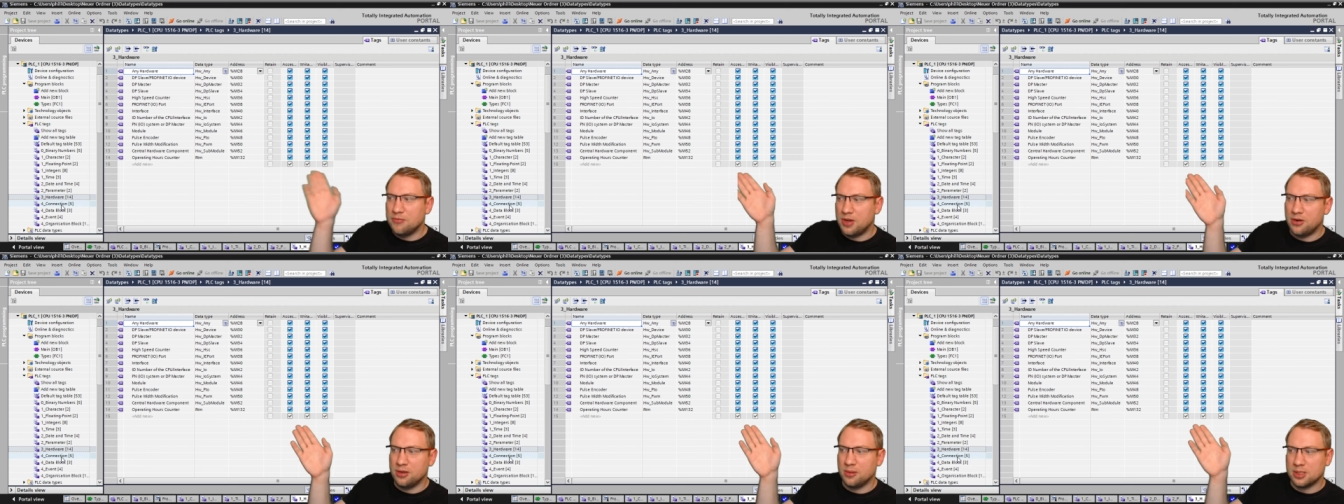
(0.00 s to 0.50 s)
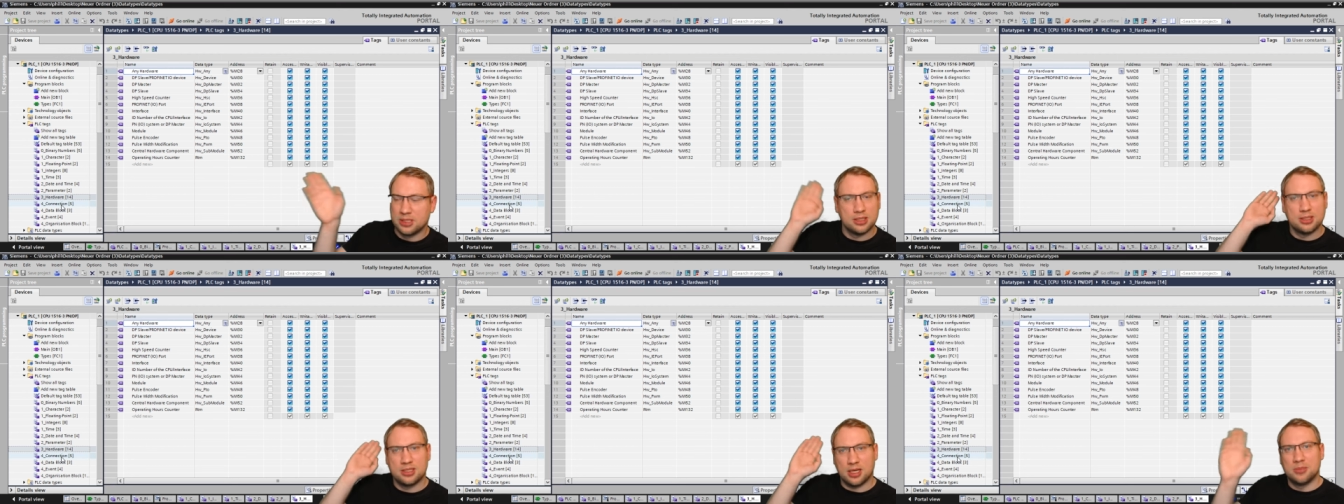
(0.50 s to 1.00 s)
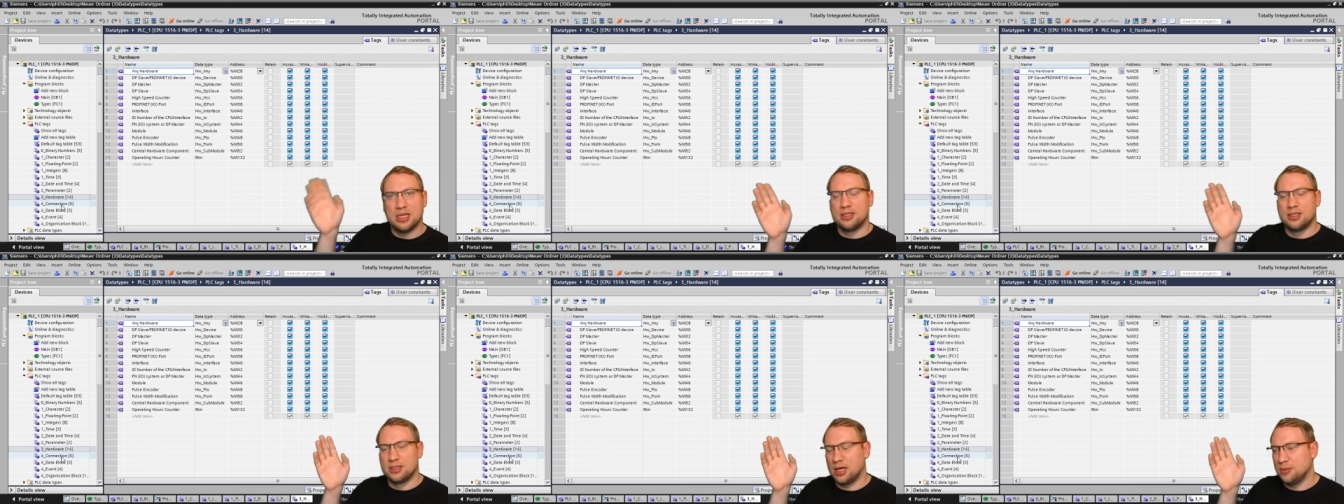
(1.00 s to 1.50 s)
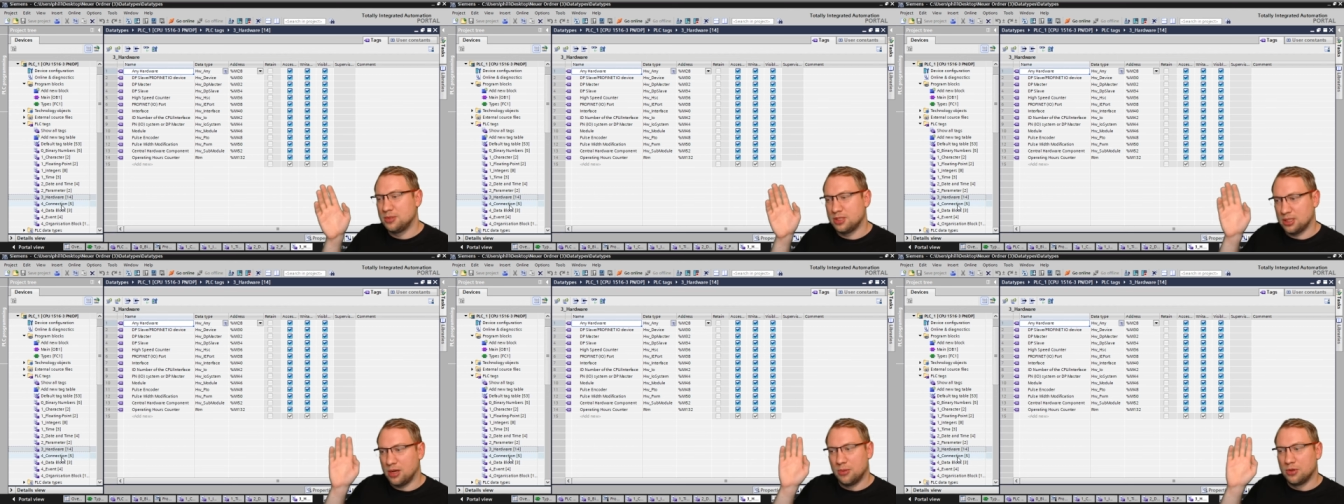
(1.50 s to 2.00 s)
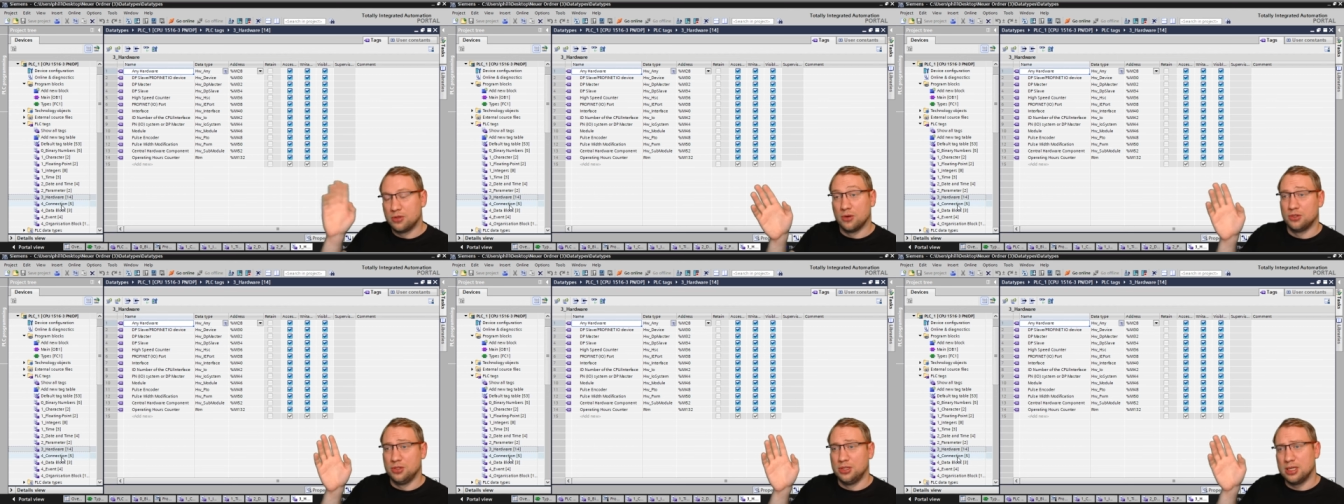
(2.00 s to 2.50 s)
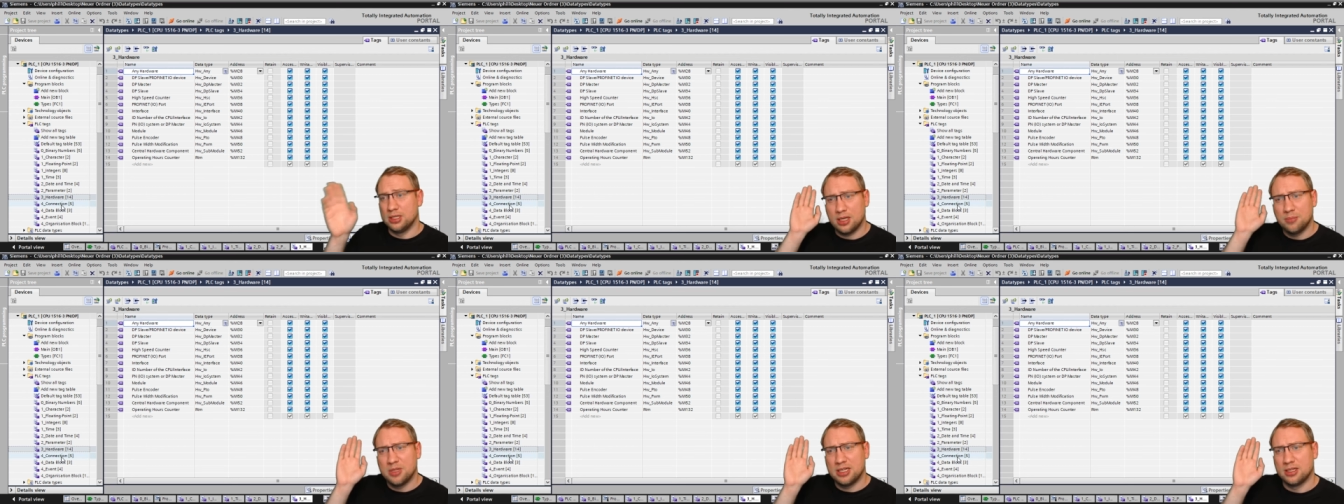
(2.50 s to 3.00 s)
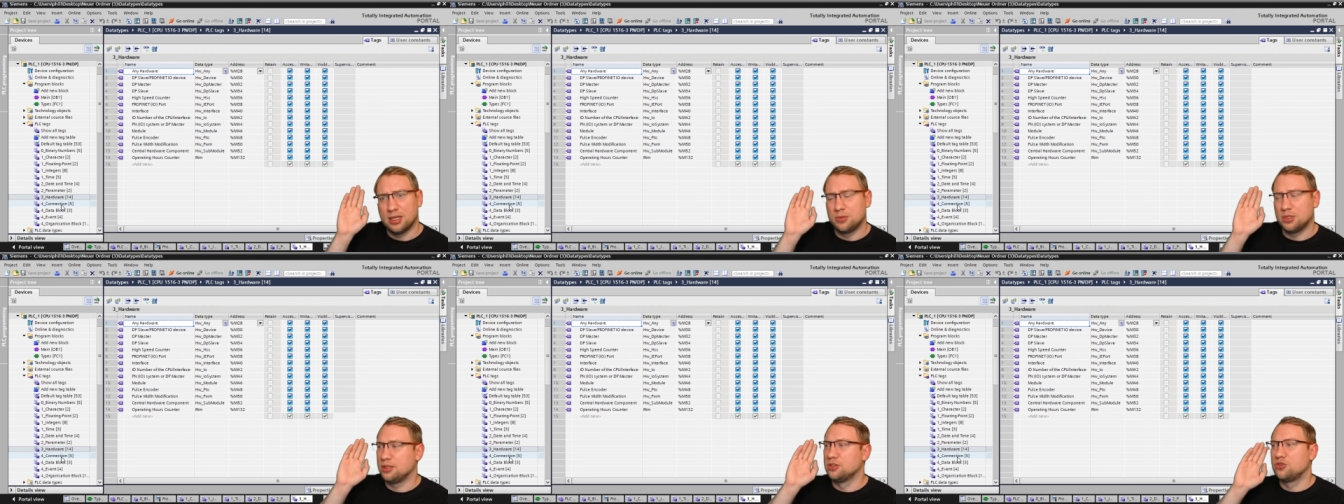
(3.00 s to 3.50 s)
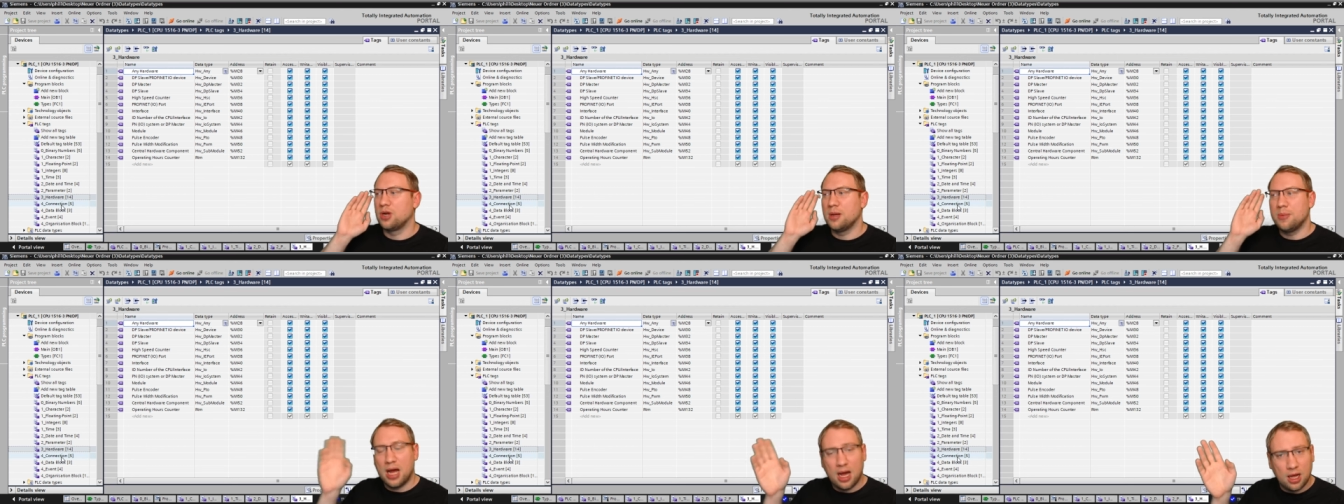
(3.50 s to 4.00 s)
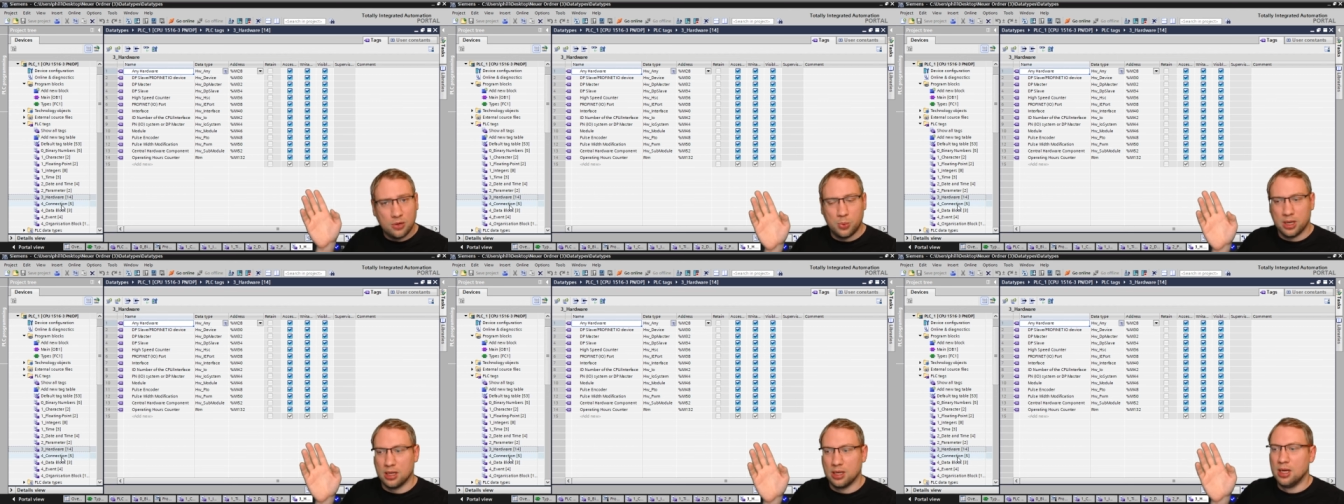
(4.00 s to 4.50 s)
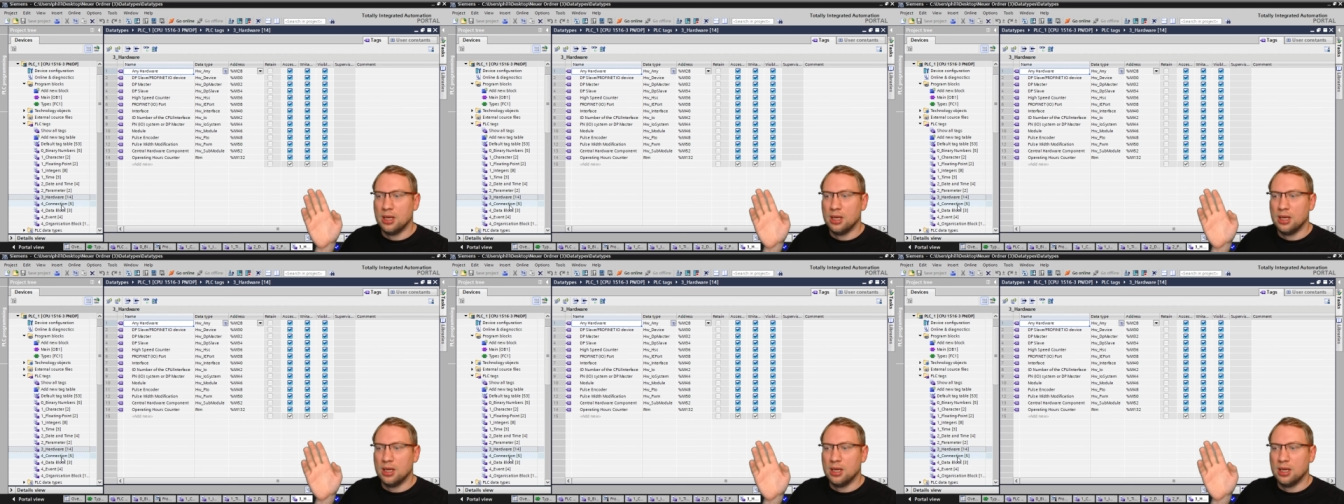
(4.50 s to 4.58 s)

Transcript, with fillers: variables, some data types. I won't go into detail. Some data types that describe hardware.